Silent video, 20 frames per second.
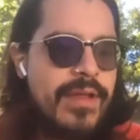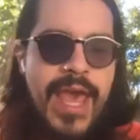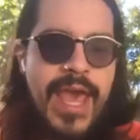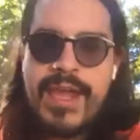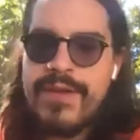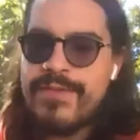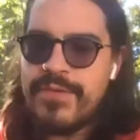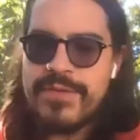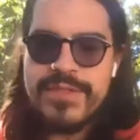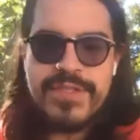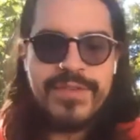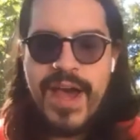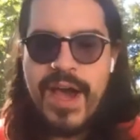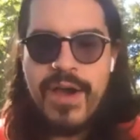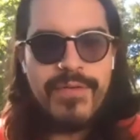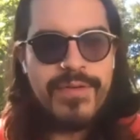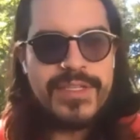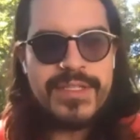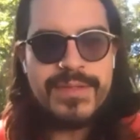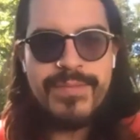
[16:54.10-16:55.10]
handfuls of
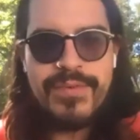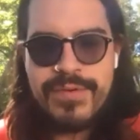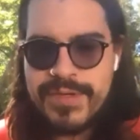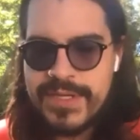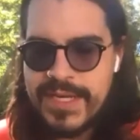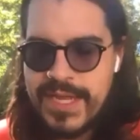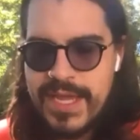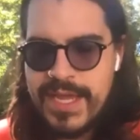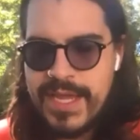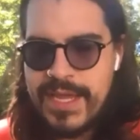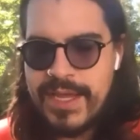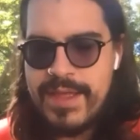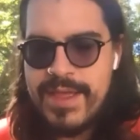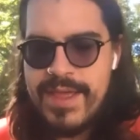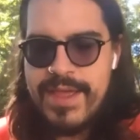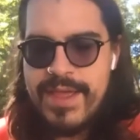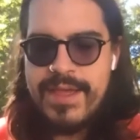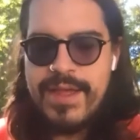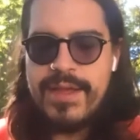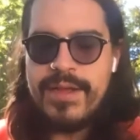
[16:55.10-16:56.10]
hours per day
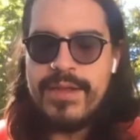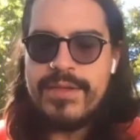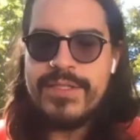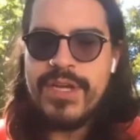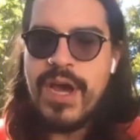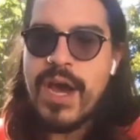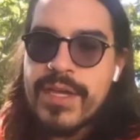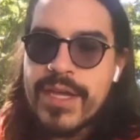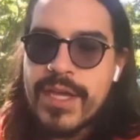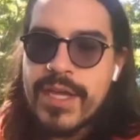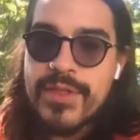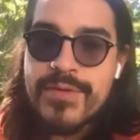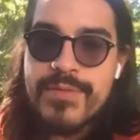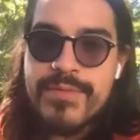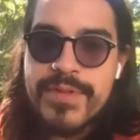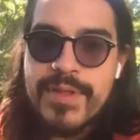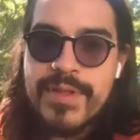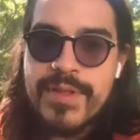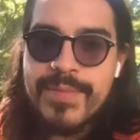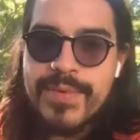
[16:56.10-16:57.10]
talking
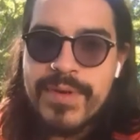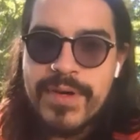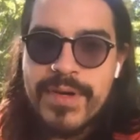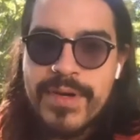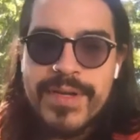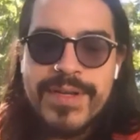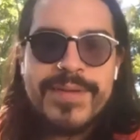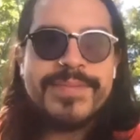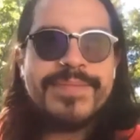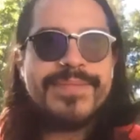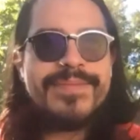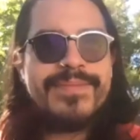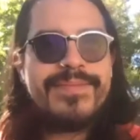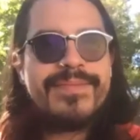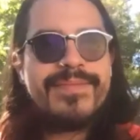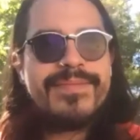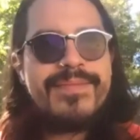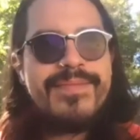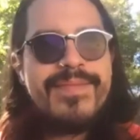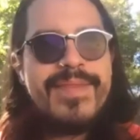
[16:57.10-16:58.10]
through the book.
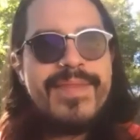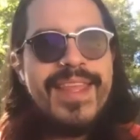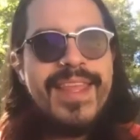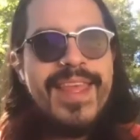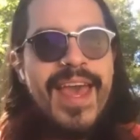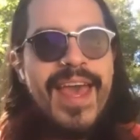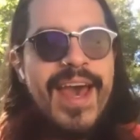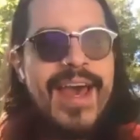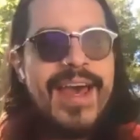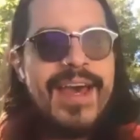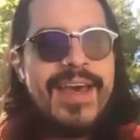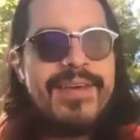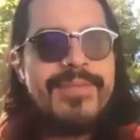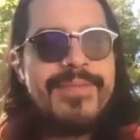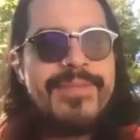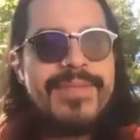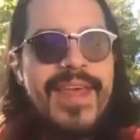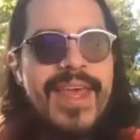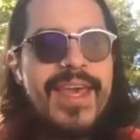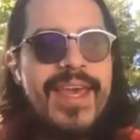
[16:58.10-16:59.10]

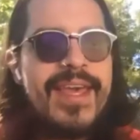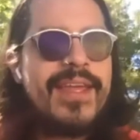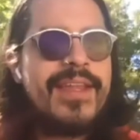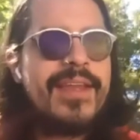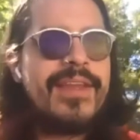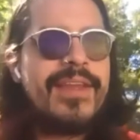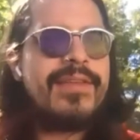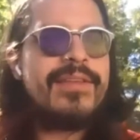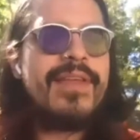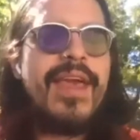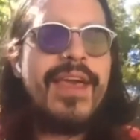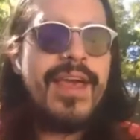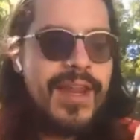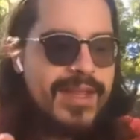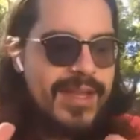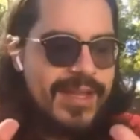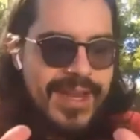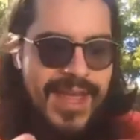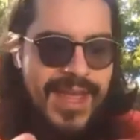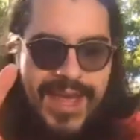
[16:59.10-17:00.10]
And
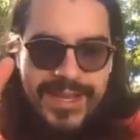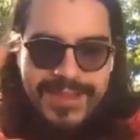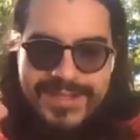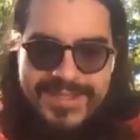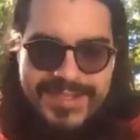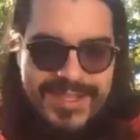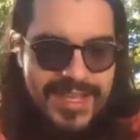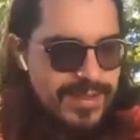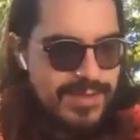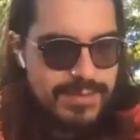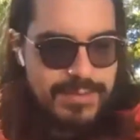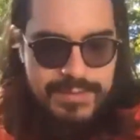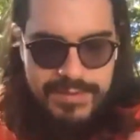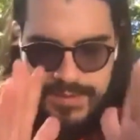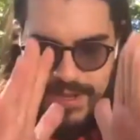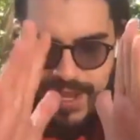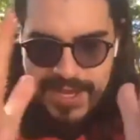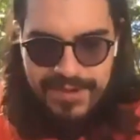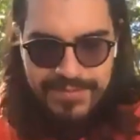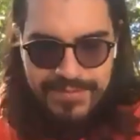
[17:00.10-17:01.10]
Arianne had this like
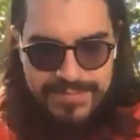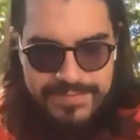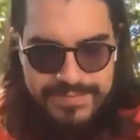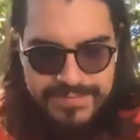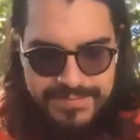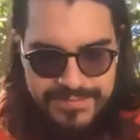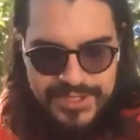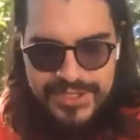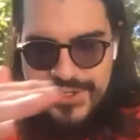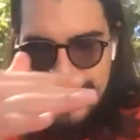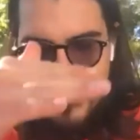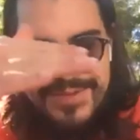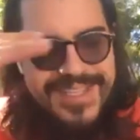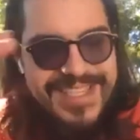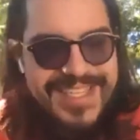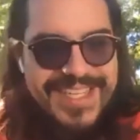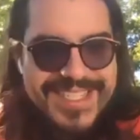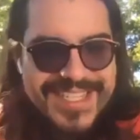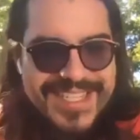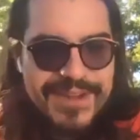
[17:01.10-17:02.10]
kind of to-do
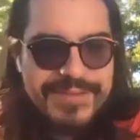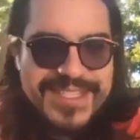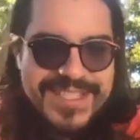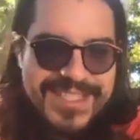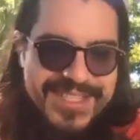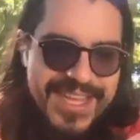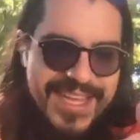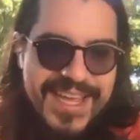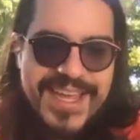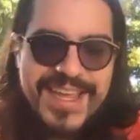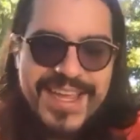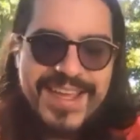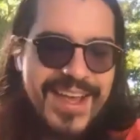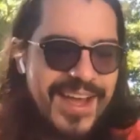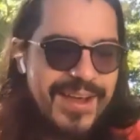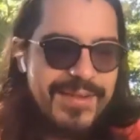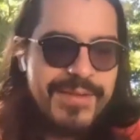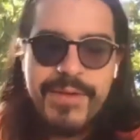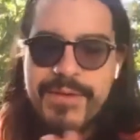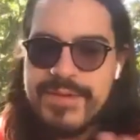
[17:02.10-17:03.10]
list, I would say.
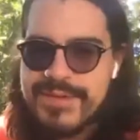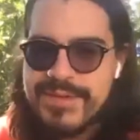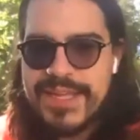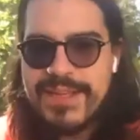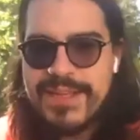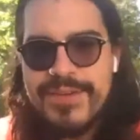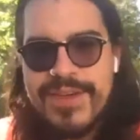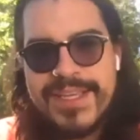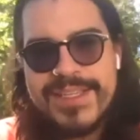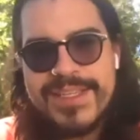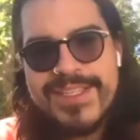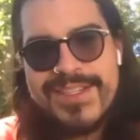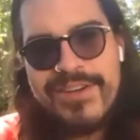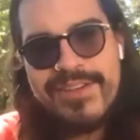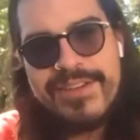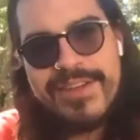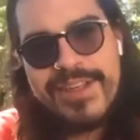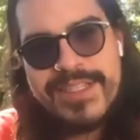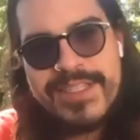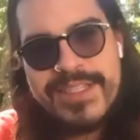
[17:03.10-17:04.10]
I was like, okay,
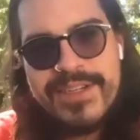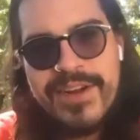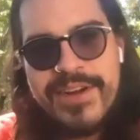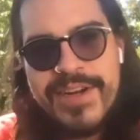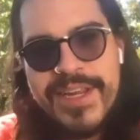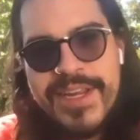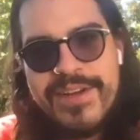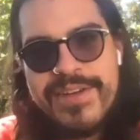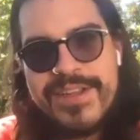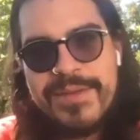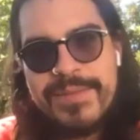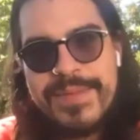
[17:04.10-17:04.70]
let's start here in the